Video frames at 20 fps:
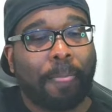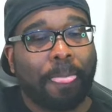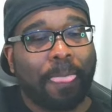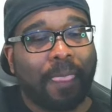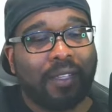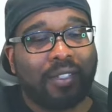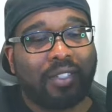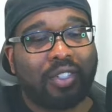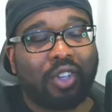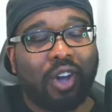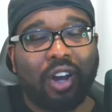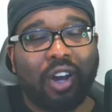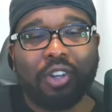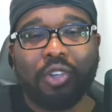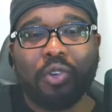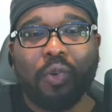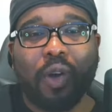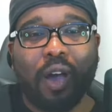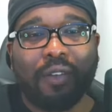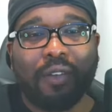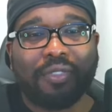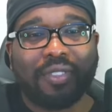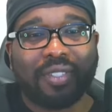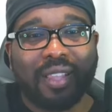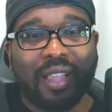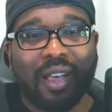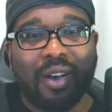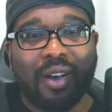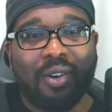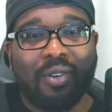starting you off
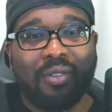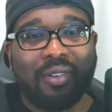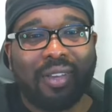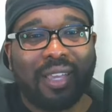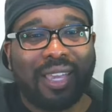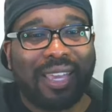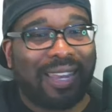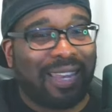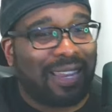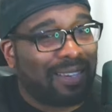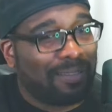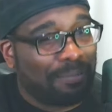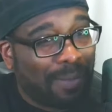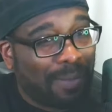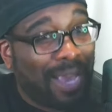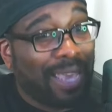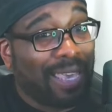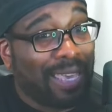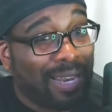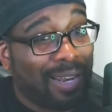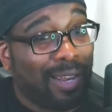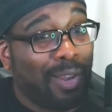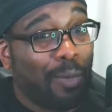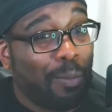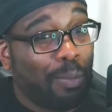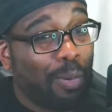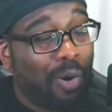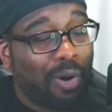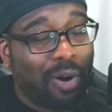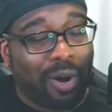slow, and it might get a little
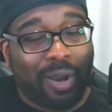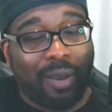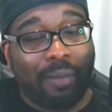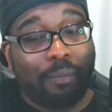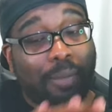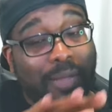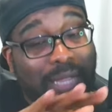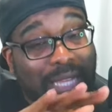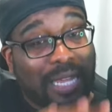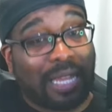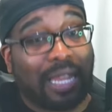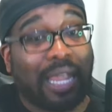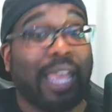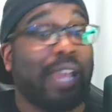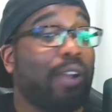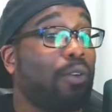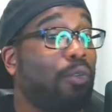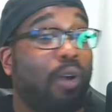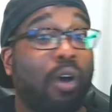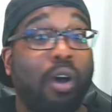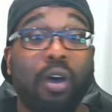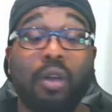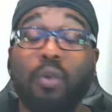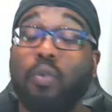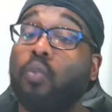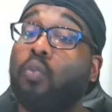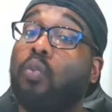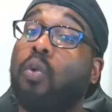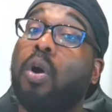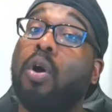boring, but then later on,
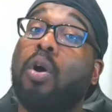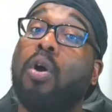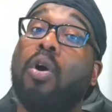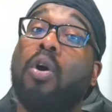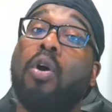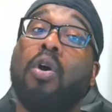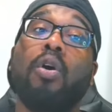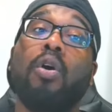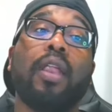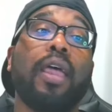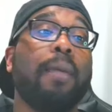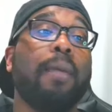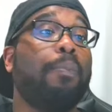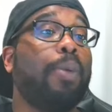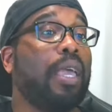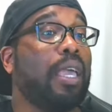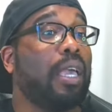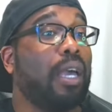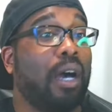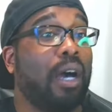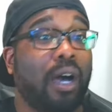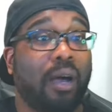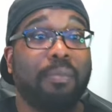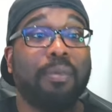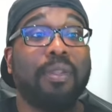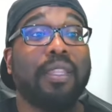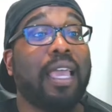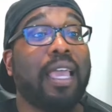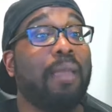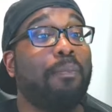woo, they pick up.
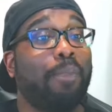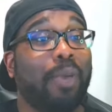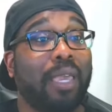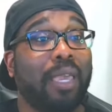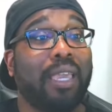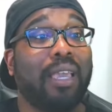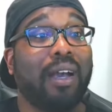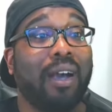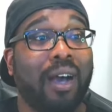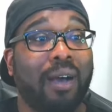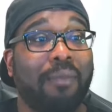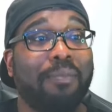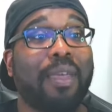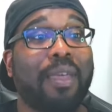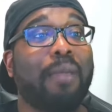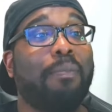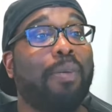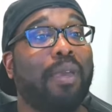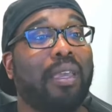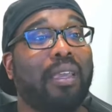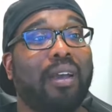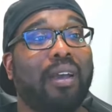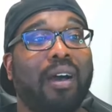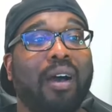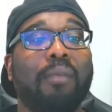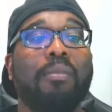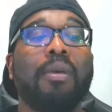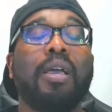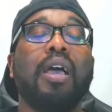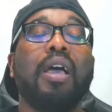They pick up. They pick
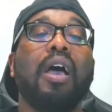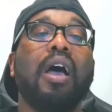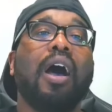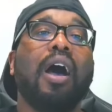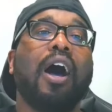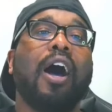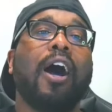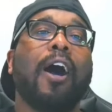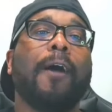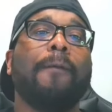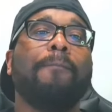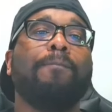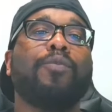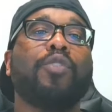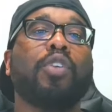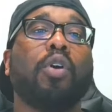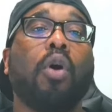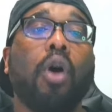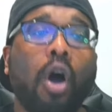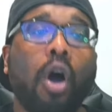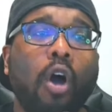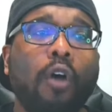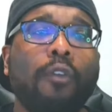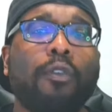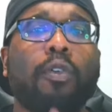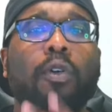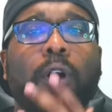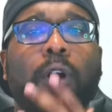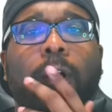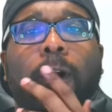up. So
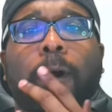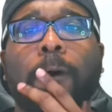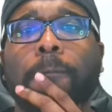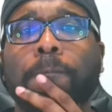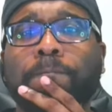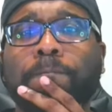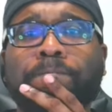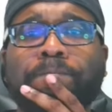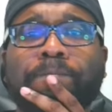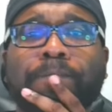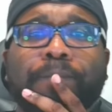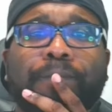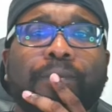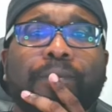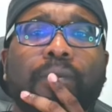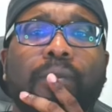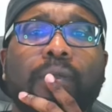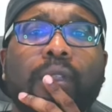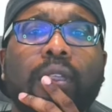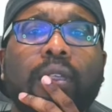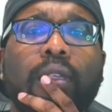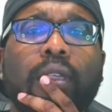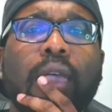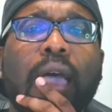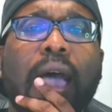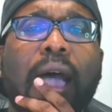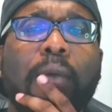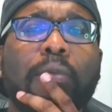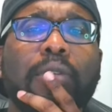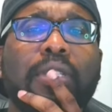overall,
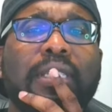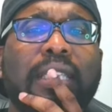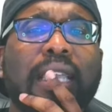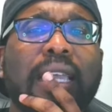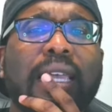I would say